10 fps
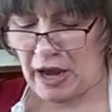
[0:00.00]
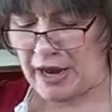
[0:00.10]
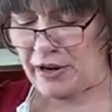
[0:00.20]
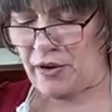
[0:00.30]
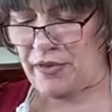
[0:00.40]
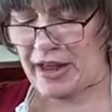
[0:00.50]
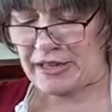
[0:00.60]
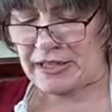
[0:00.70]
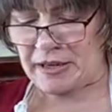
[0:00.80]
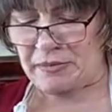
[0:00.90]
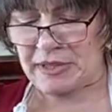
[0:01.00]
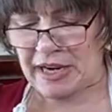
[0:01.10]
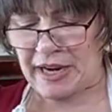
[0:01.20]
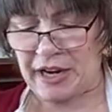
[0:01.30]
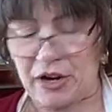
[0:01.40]
I know that seems
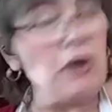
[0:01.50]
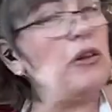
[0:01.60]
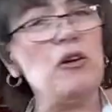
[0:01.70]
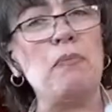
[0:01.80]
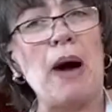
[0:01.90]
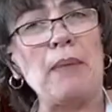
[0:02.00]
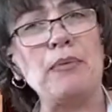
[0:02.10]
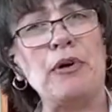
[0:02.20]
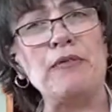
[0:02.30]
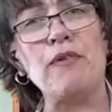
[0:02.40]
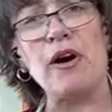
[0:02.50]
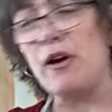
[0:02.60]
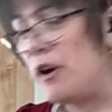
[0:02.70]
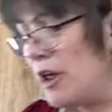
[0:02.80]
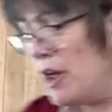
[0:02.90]
like, a little popcorn
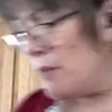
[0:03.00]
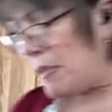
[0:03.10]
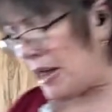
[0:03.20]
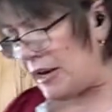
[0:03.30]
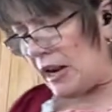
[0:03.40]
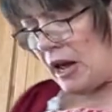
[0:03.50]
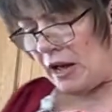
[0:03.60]
fart, but